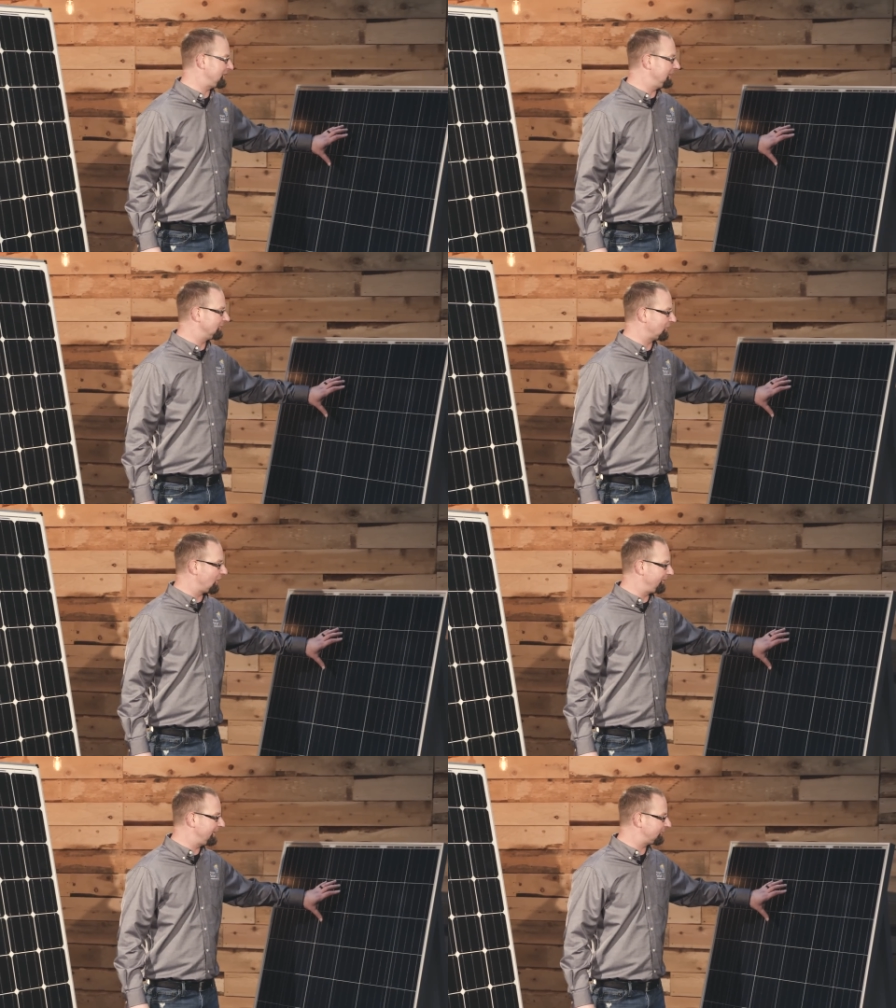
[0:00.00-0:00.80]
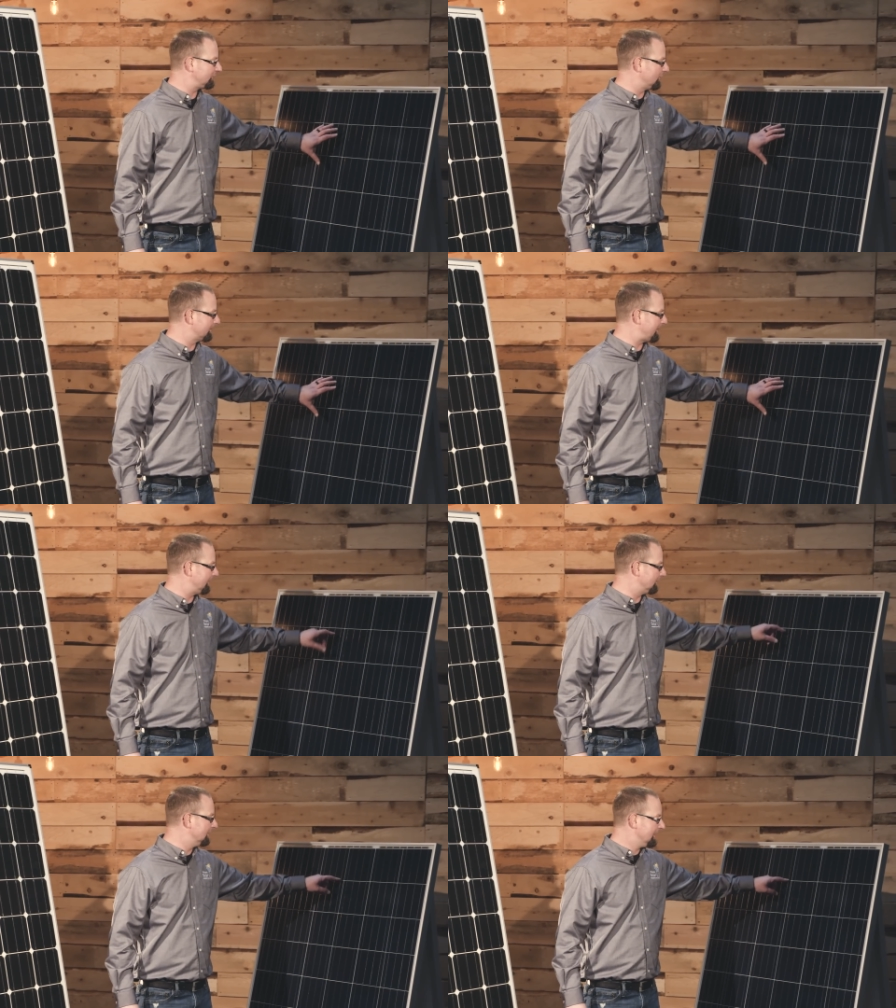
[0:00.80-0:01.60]
sheet is on this solar
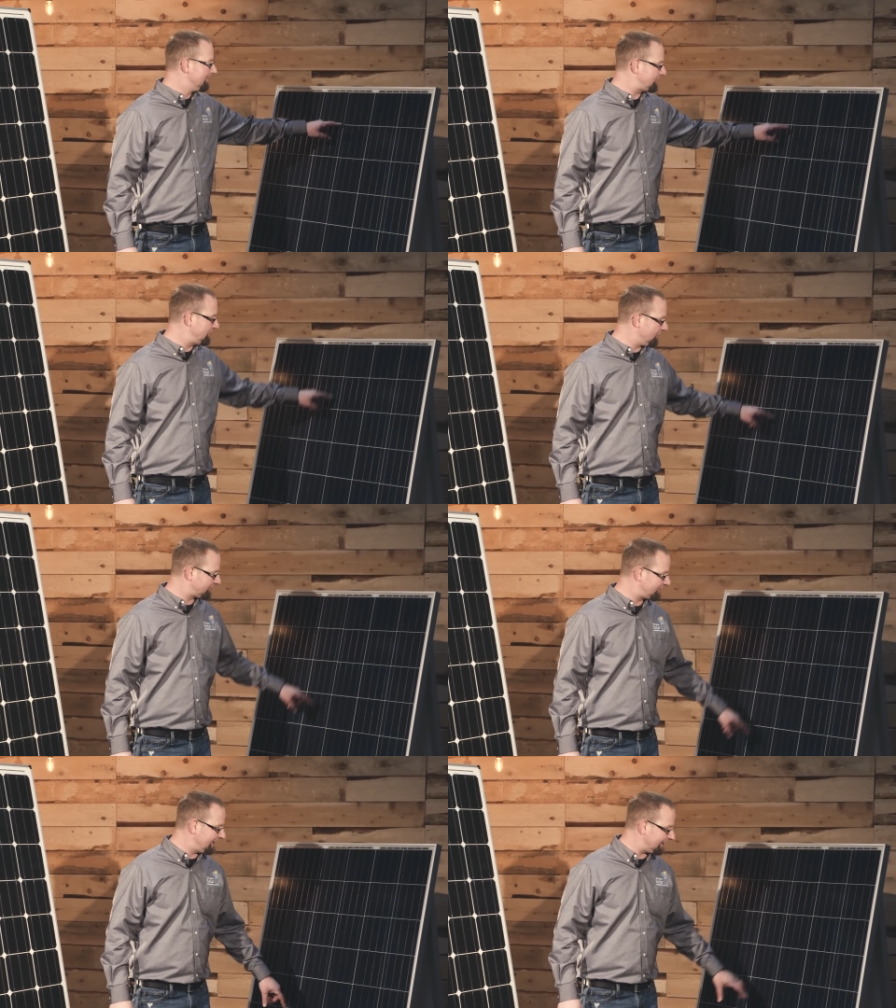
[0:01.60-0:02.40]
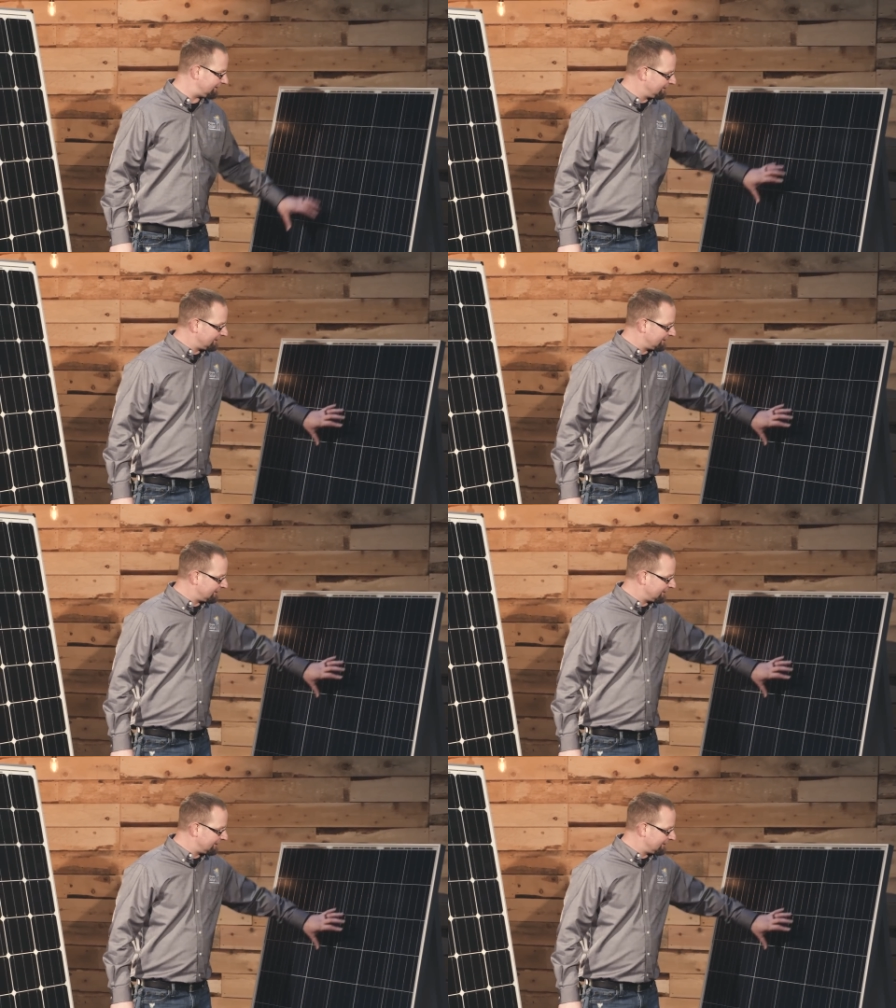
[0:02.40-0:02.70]
panel, but you don't see it.